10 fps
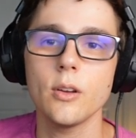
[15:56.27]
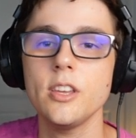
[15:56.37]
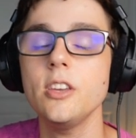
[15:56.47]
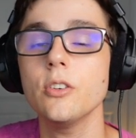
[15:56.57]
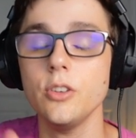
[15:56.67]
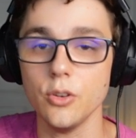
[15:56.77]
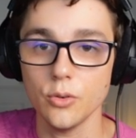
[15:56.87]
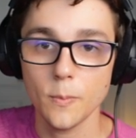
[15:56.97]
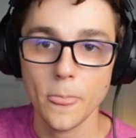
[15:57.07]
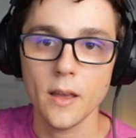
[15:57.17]
heal
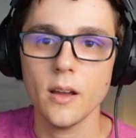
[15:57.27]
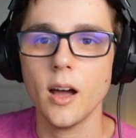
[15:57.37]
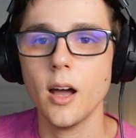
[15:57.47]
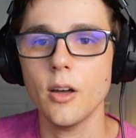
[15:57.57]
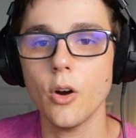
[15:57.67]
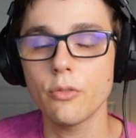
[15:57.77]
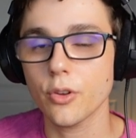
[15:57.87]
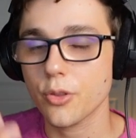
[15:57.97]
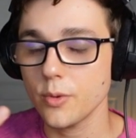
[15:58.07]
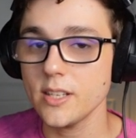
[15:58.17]
you over
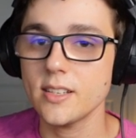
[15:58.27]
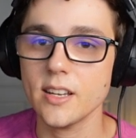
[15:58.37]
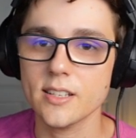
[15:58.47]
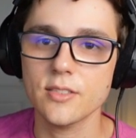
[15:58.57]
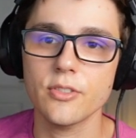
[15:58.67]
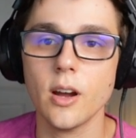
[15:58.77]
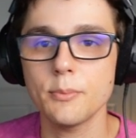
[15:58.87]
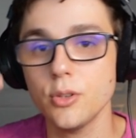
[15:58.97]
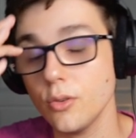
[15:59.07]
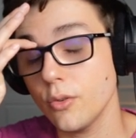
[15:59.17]
3 ticks for up
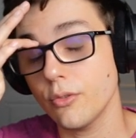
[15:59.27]
to